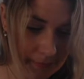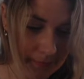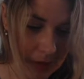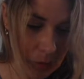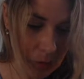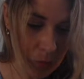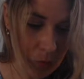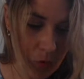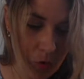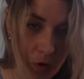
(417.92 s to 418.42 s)

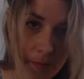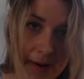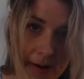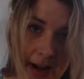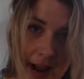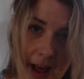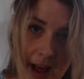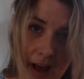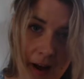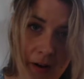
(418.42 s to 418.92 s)
"Warmer
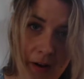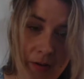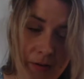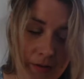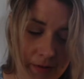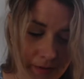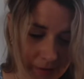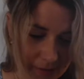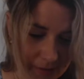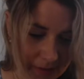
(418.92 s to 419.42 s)

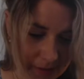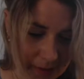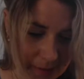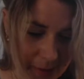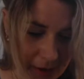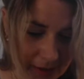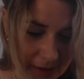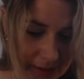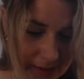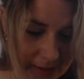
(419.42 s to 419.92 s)
now?"
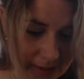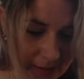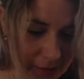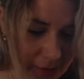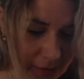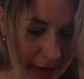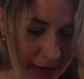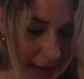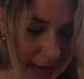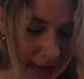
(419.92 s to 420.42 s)
demanded the
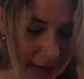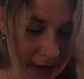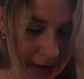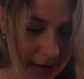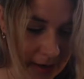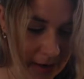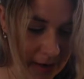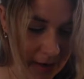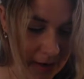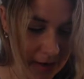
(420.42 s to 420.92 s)
stranger,
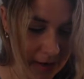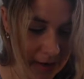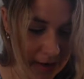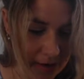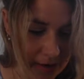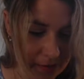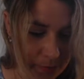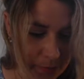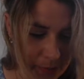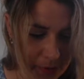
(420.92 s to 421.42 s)

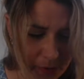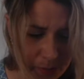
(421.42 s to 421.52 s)
but the